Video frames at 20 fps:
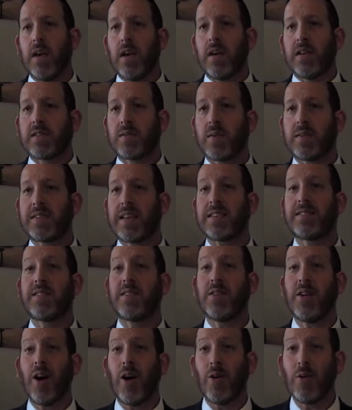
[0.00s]
So he says, you
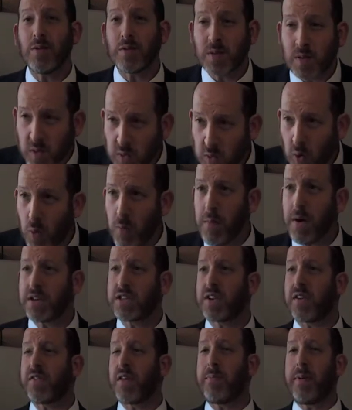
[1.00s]
know, so
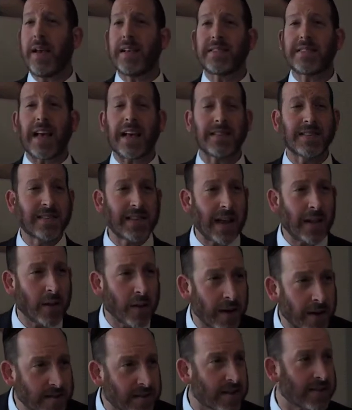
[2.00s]
much of the Pesach Seder
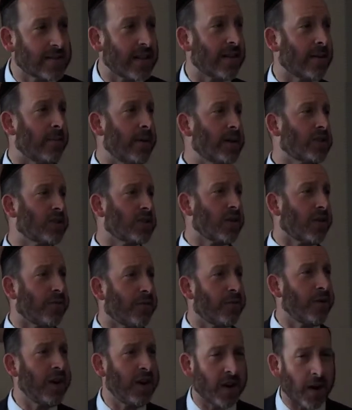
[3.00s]
is a celebration of
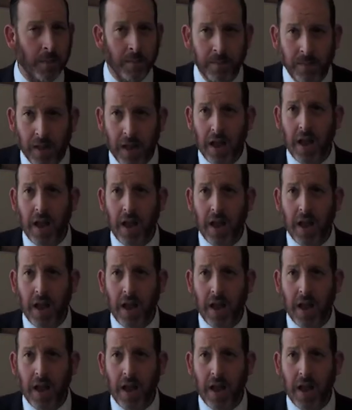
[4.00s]
freedom.